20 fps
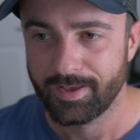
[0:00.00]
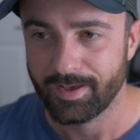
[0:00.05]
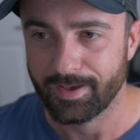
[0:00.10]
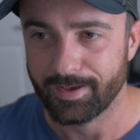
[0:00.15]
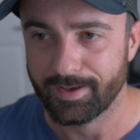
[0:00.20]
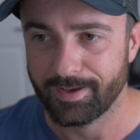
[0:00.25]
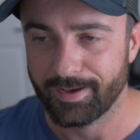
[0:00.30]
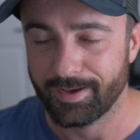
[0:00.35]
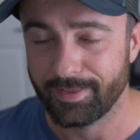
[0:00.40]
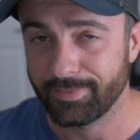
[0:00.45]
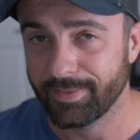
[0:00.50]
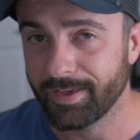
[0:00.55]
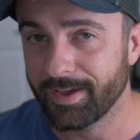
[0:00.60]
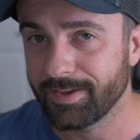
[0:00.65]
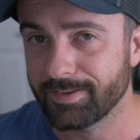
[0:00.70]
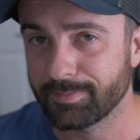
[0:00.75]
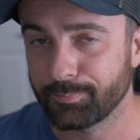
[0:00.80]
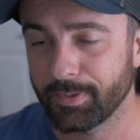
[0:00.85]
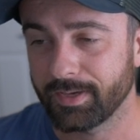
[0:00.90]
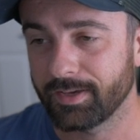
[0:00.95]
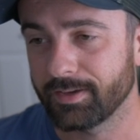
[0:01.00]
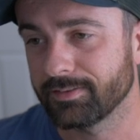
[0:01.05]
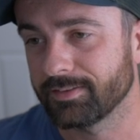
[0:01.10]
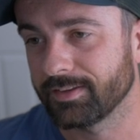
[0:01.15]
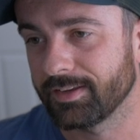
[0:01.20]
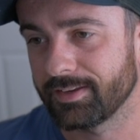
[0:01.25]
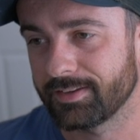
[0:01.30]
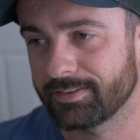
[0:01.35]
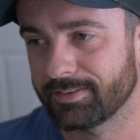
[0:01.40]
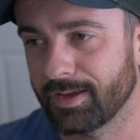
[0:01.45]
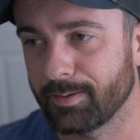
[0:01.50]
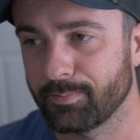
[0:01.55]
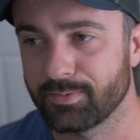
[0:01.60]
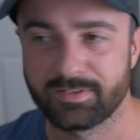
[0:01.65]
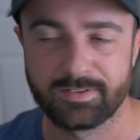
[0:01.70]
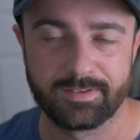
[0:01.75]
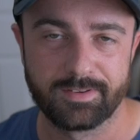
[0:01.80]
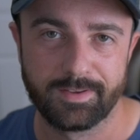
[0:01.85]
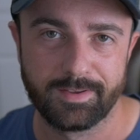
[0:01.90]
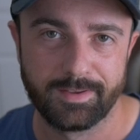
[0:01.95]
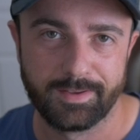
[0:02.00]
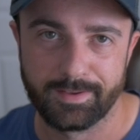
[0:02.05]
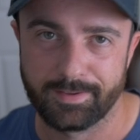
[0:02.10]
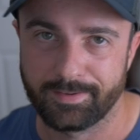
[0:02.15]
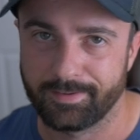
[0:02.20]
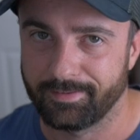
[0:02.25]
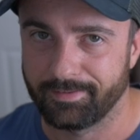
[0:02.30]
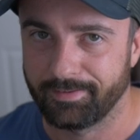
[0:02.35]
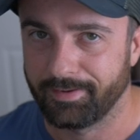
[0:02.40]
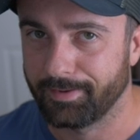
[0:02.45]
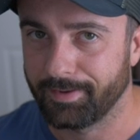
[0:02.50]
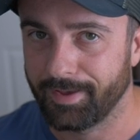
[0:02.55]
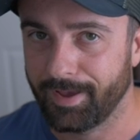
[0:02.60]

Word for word: Uh, and that is because it accepts uh,